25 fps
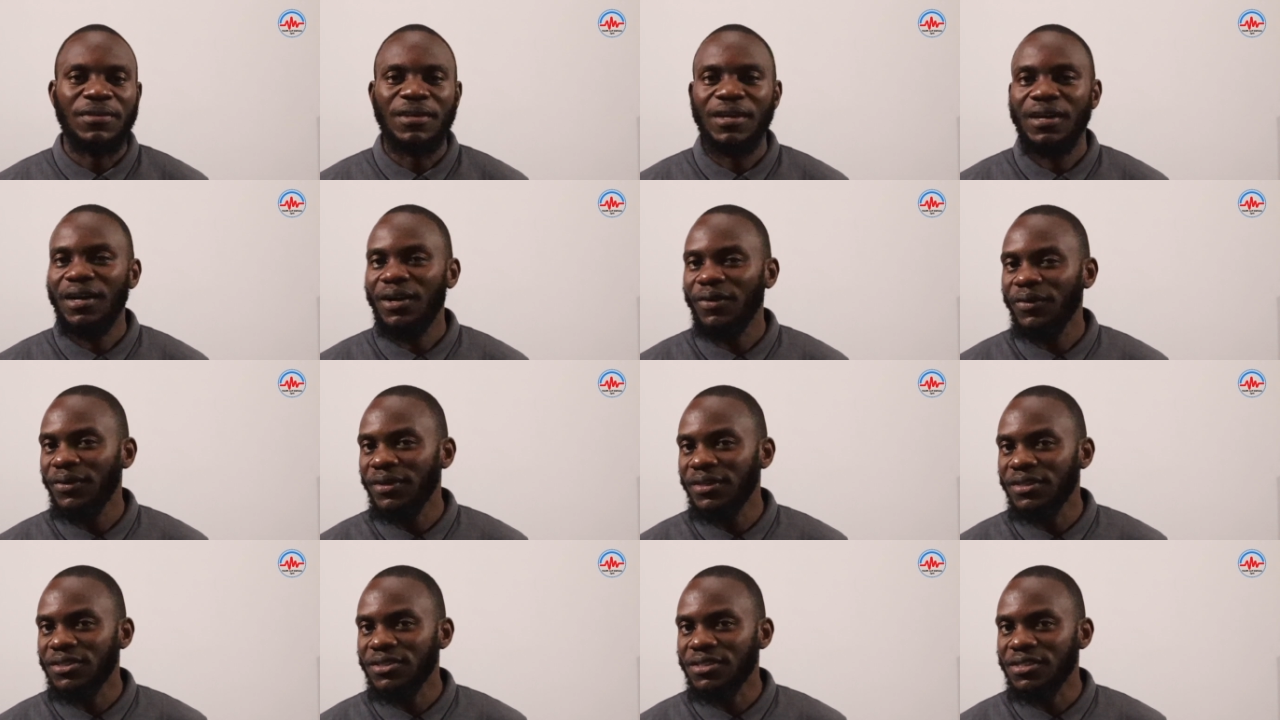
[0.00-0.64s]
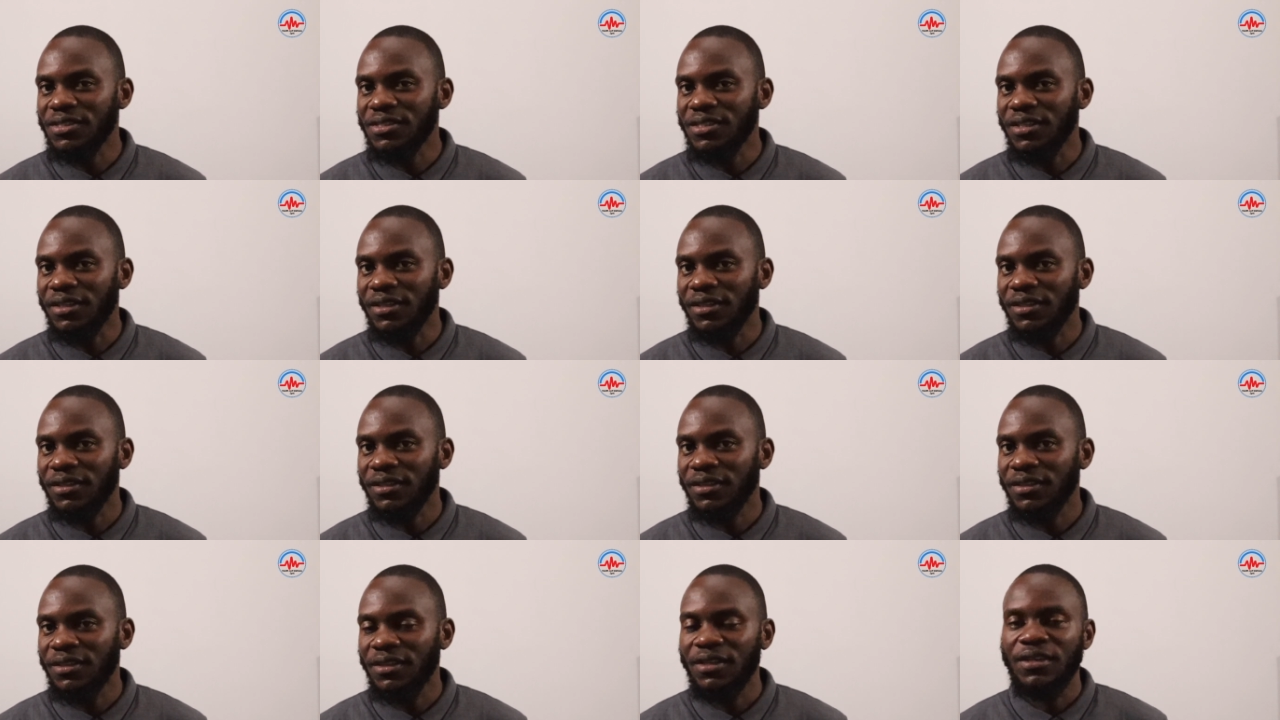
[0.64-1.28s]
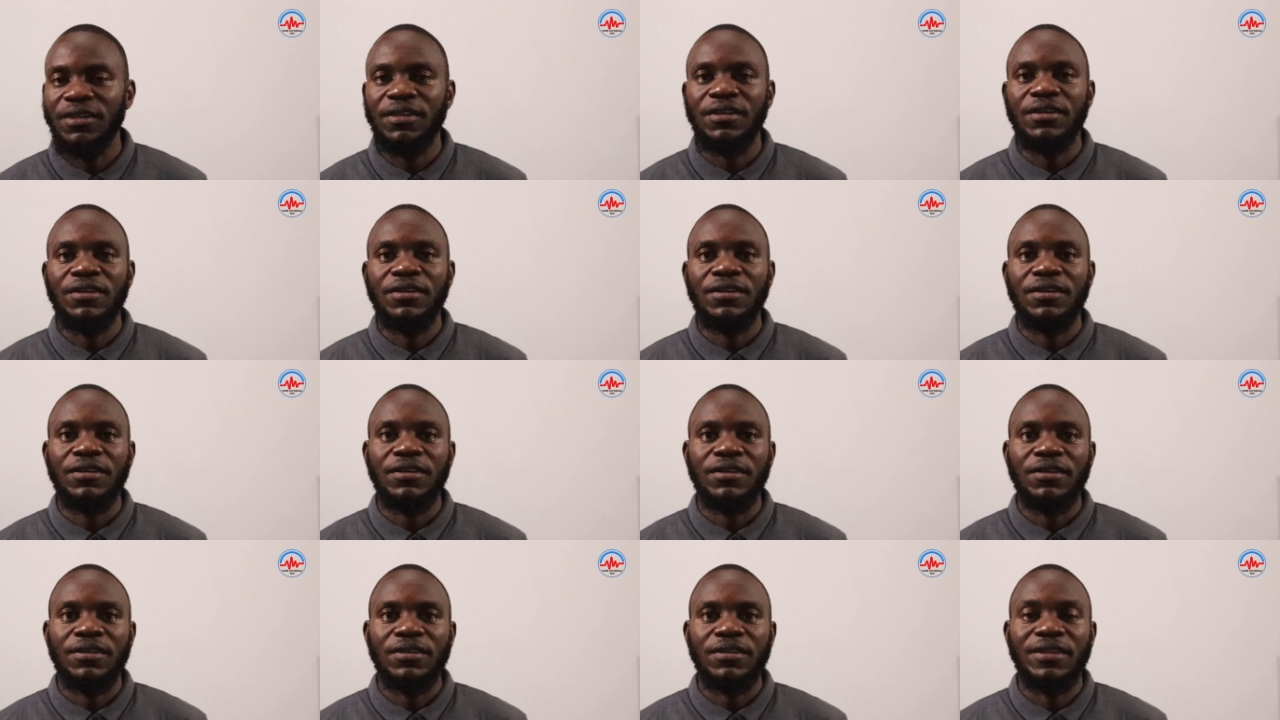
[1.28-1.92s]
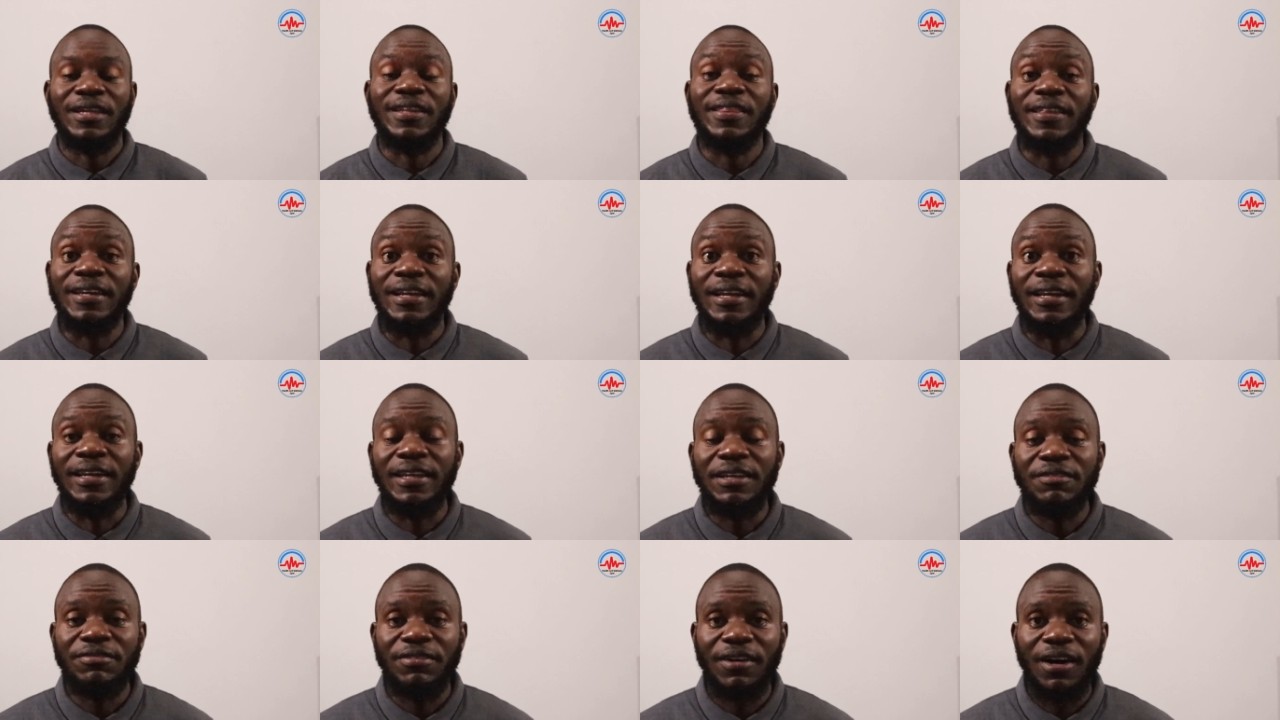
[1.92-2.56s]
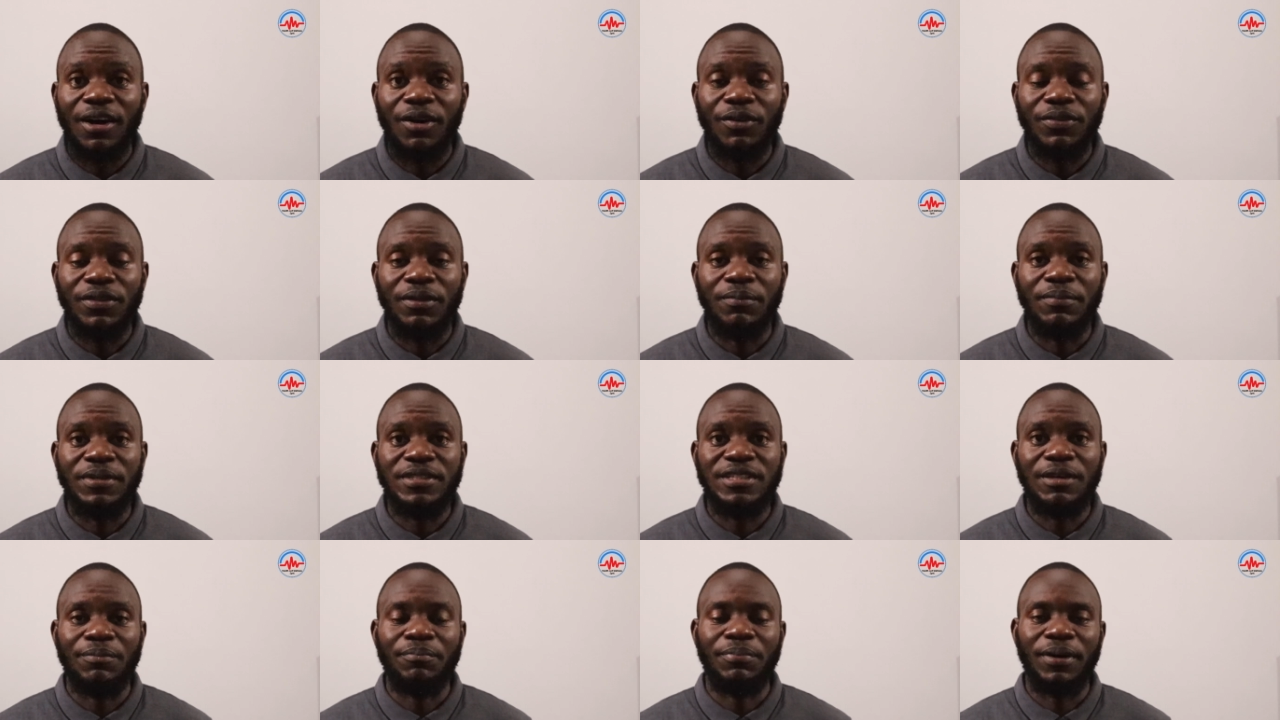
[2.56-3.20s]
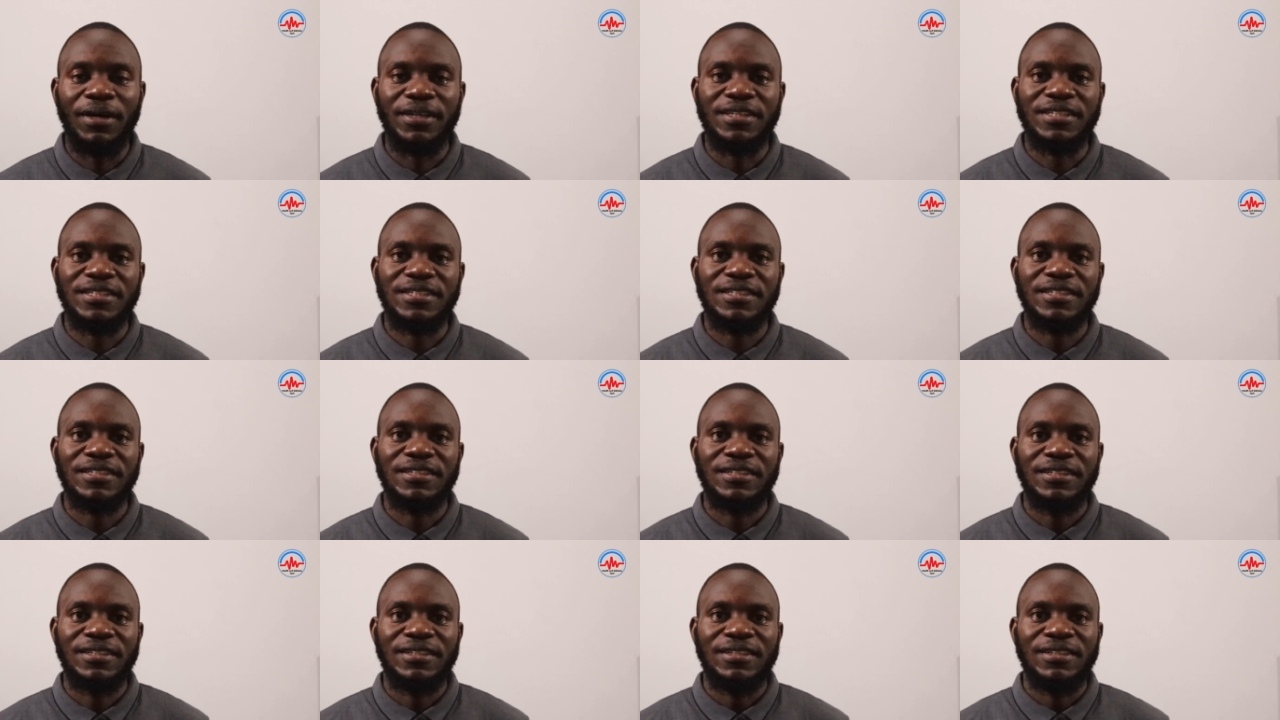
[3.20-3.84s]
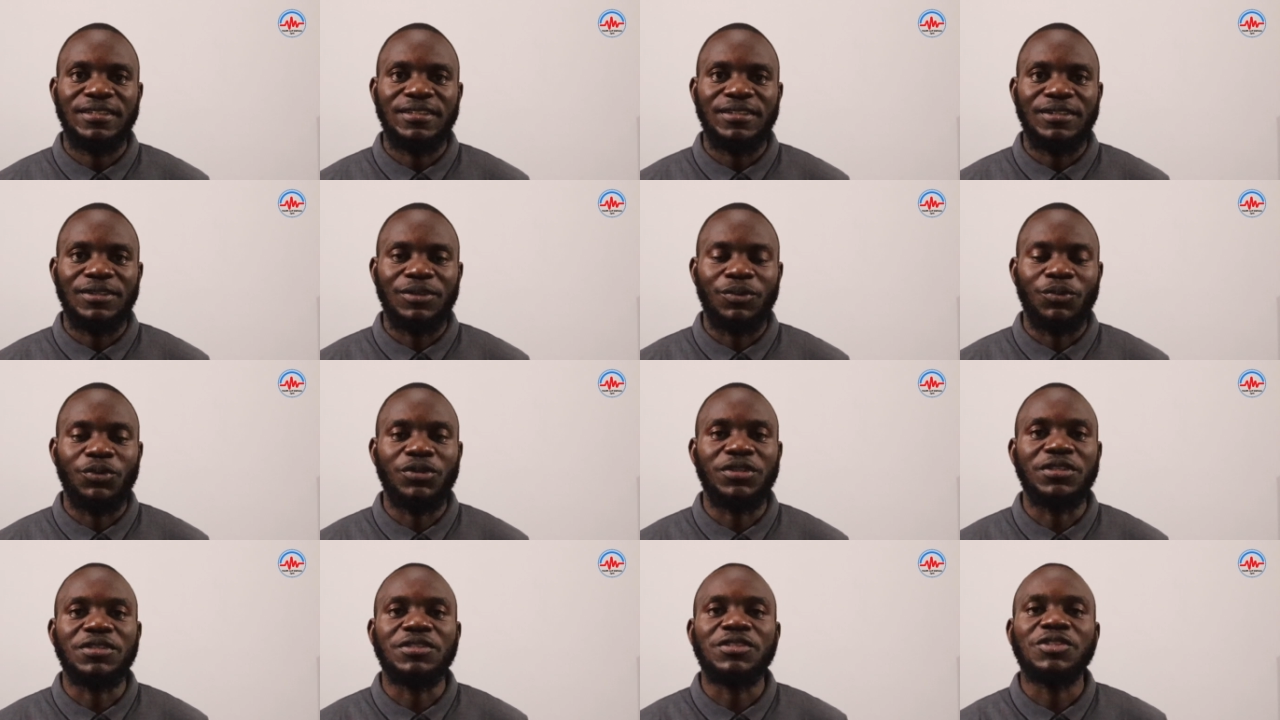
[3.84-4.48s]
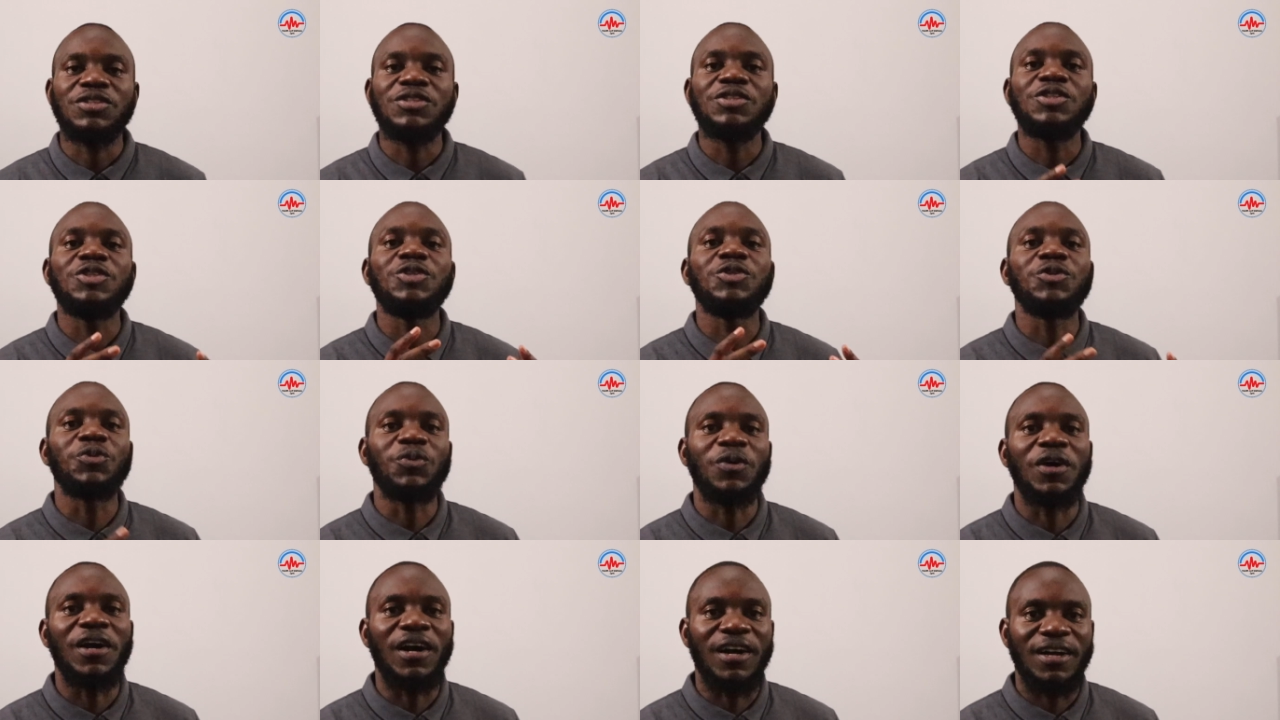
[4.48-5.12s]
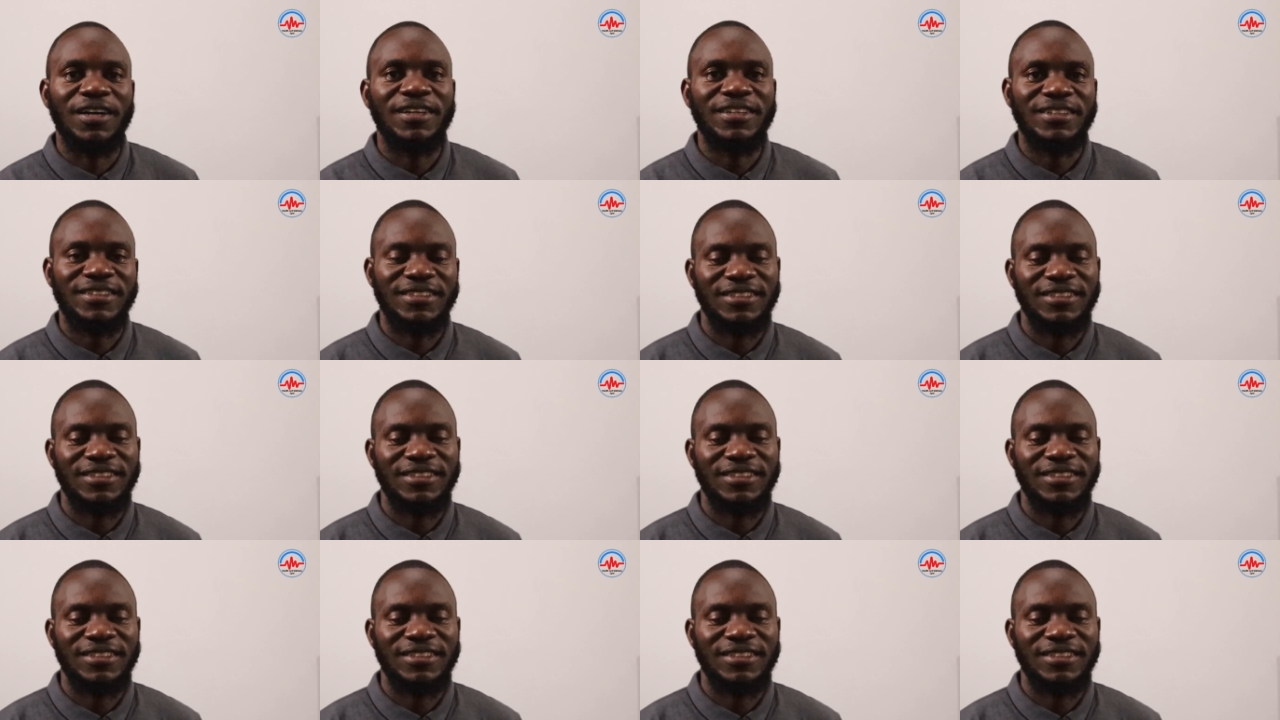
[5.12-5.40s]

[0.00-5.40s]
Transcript: How interesting that they leave out the major part, which is sugar.